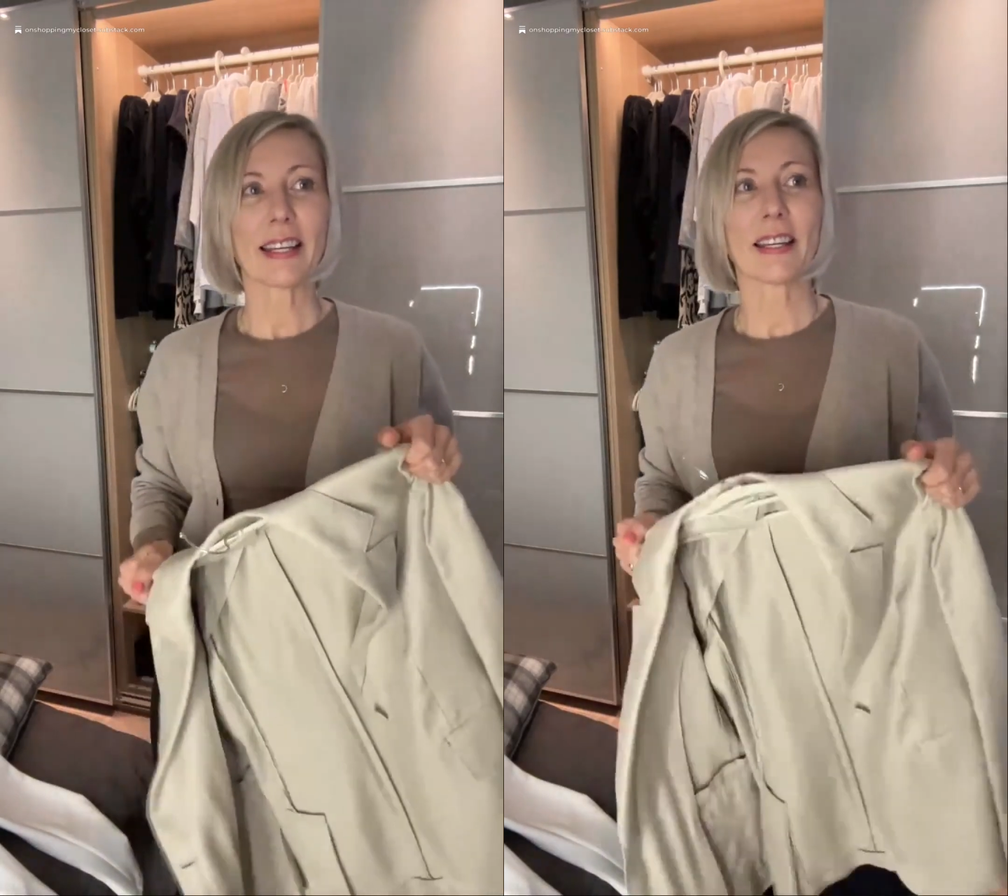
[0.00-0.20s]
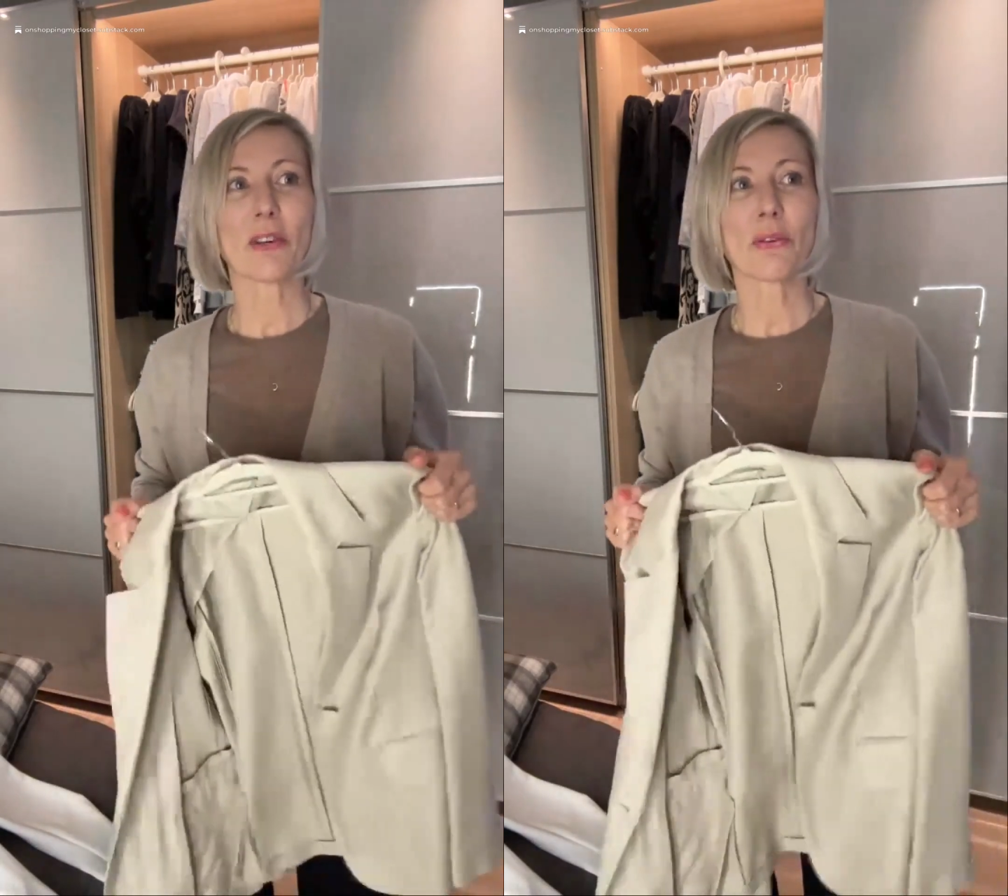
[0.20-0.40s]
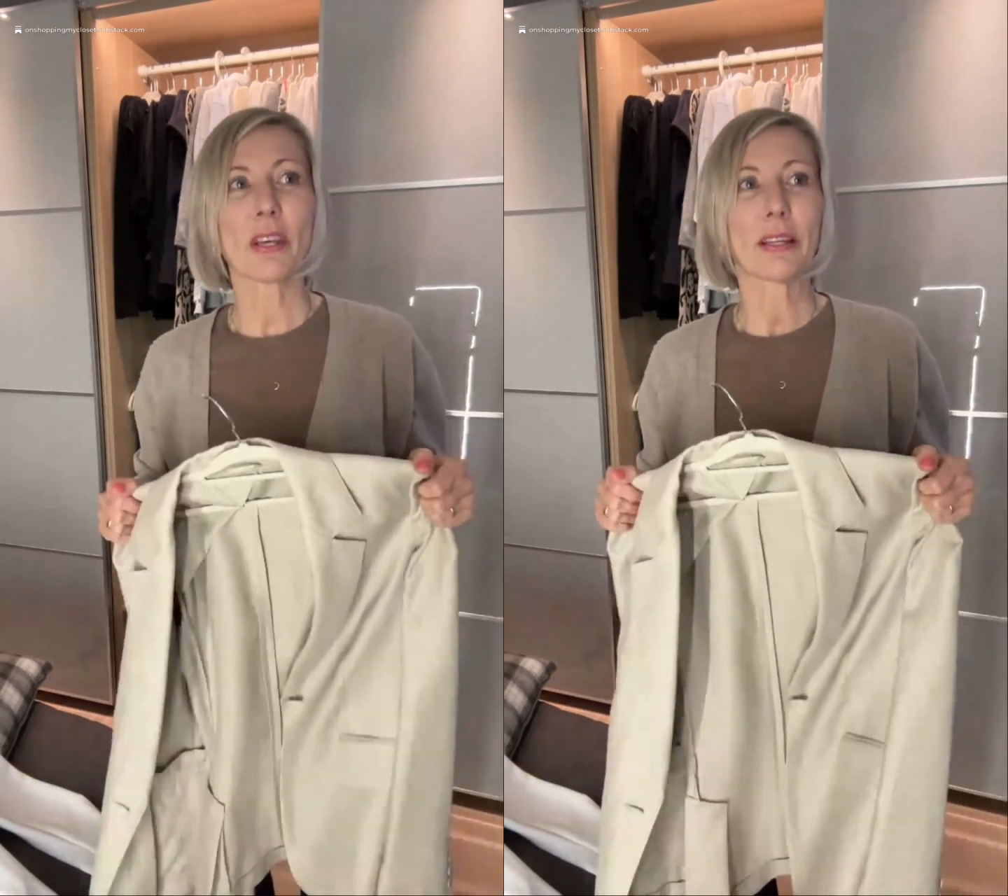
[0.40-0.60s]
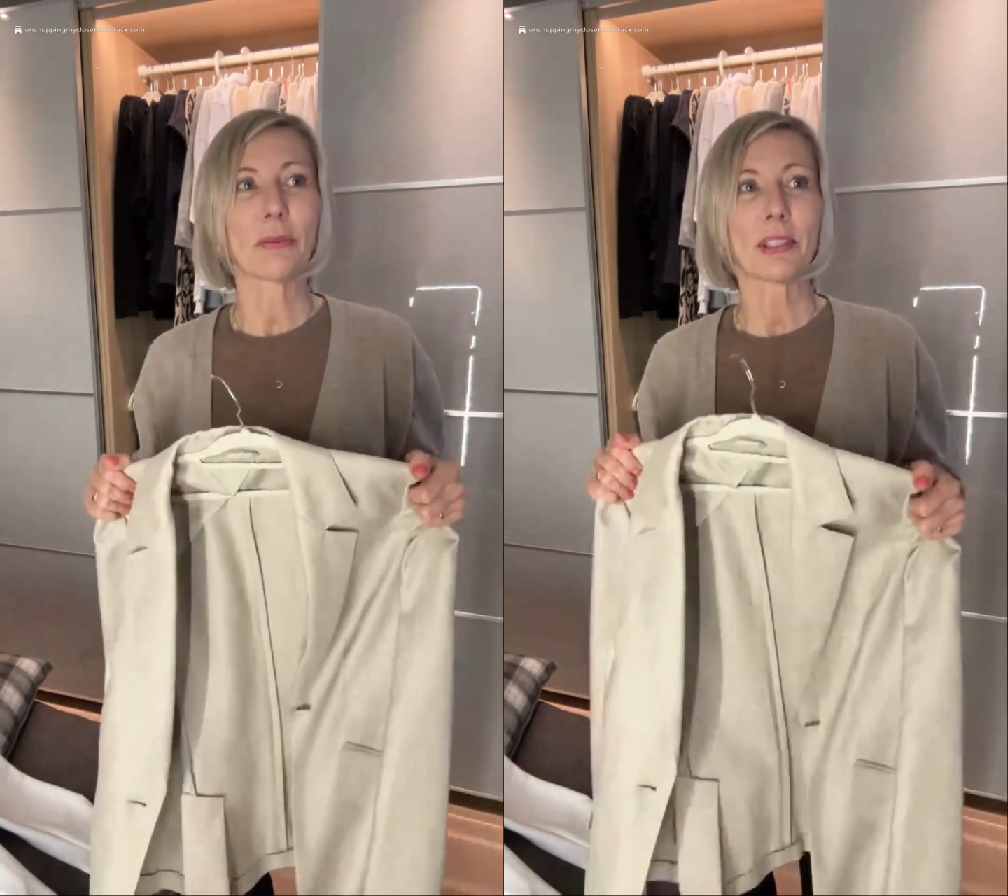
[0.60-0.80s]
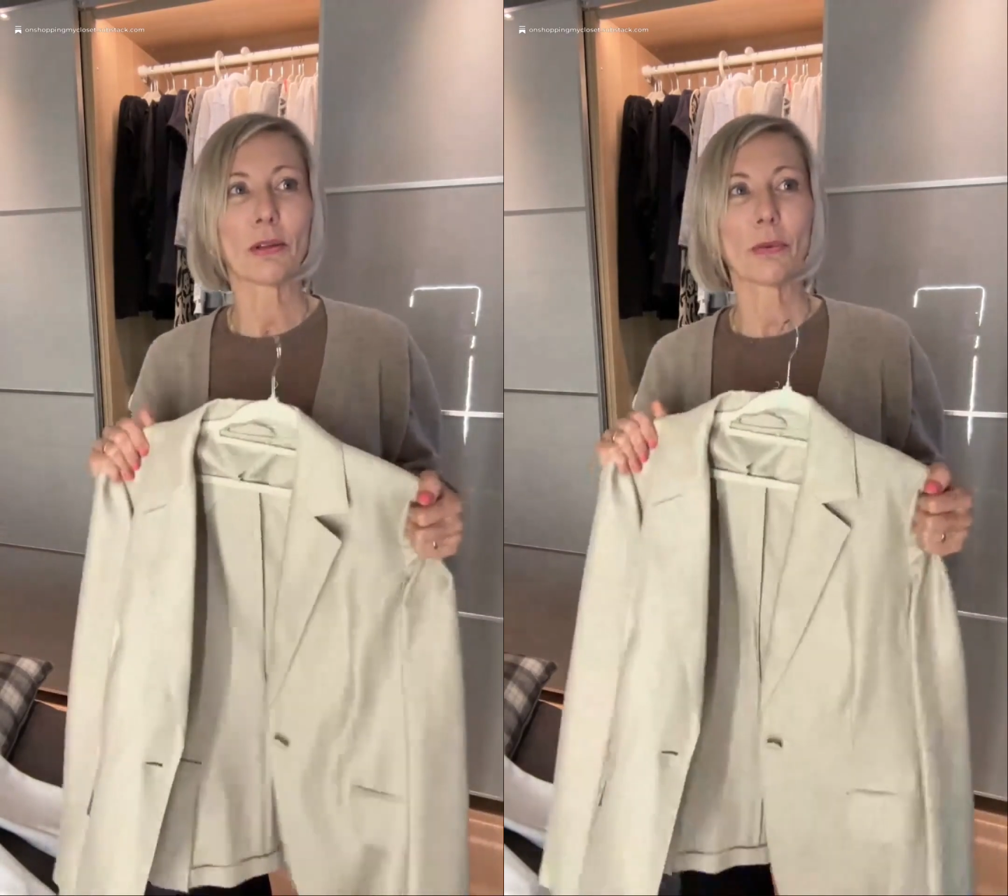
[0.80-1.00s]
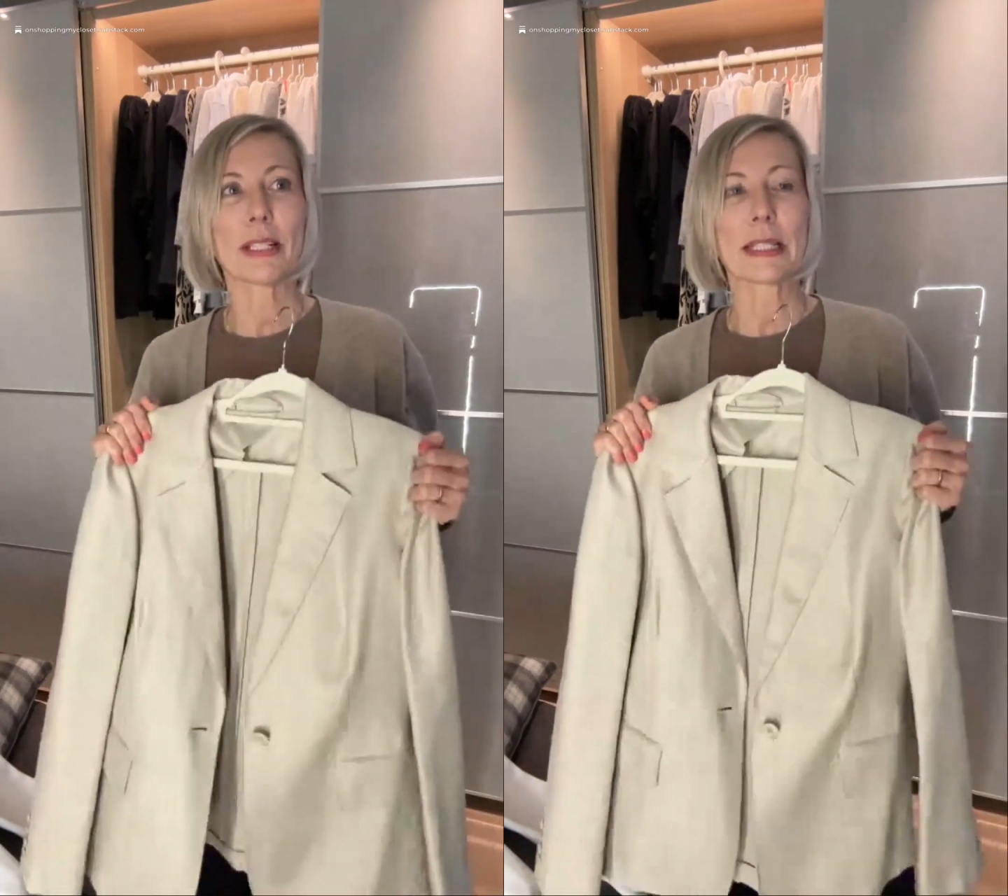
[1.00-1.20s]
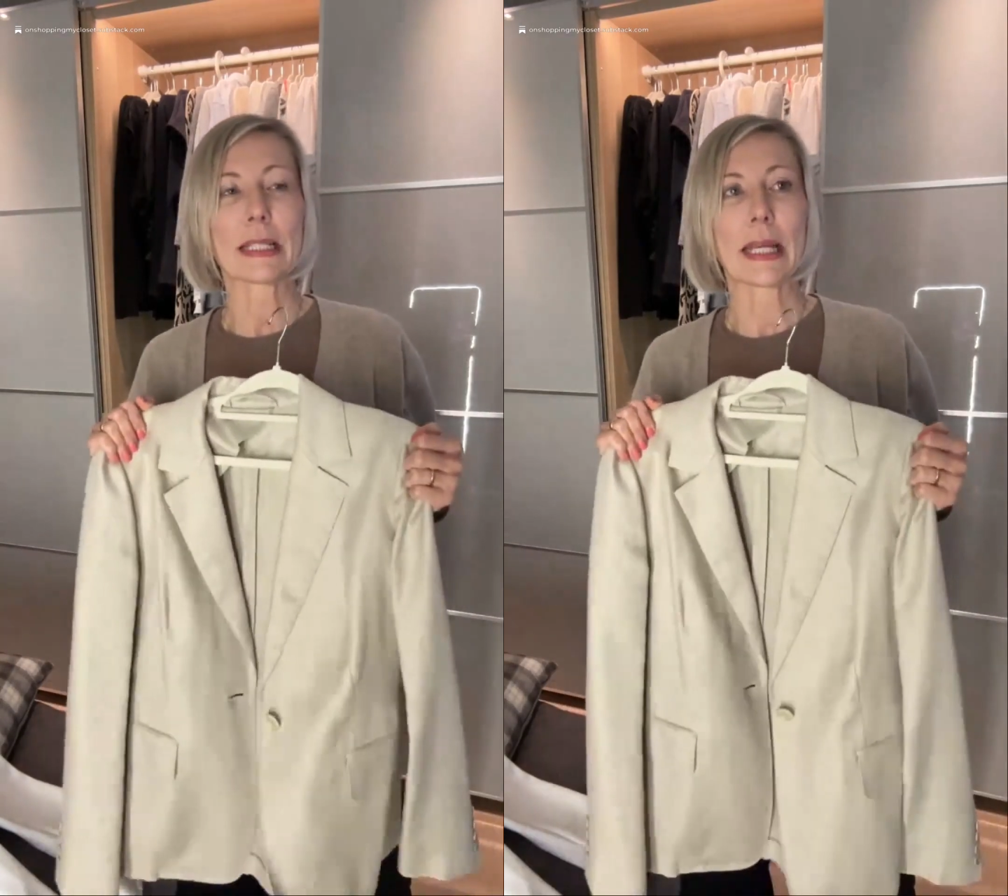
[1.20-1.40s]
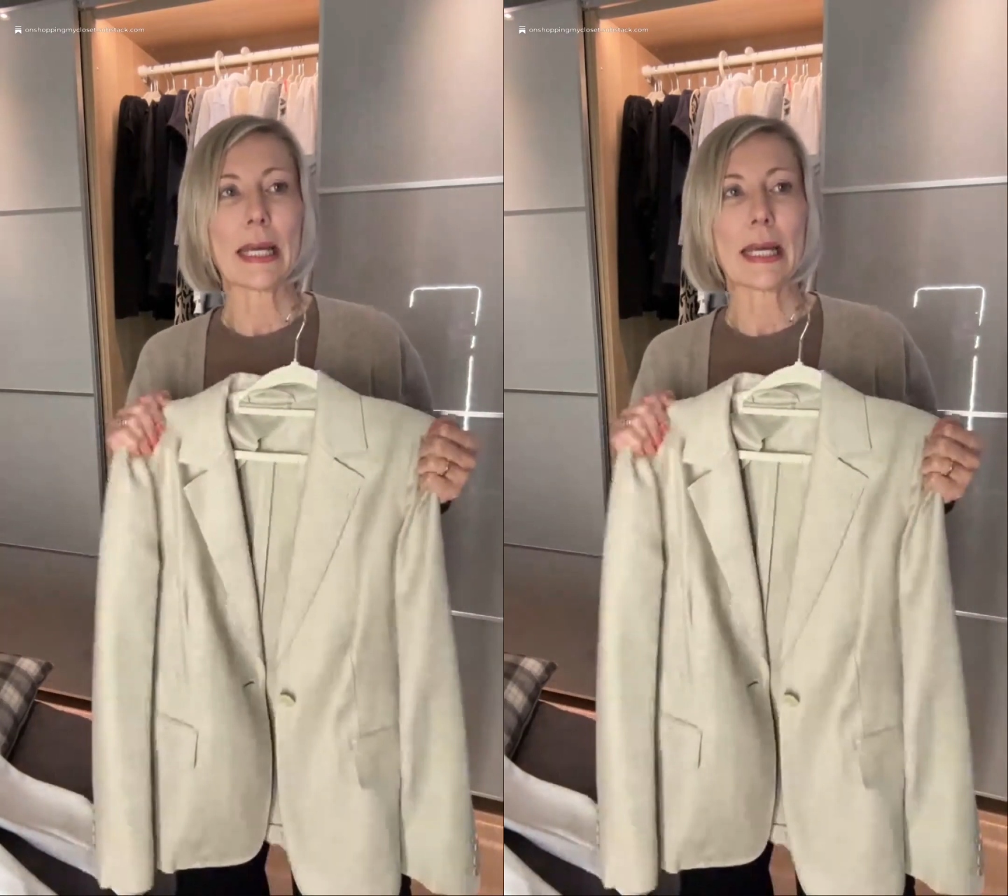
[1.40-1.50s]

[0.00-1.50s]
and I know that it will always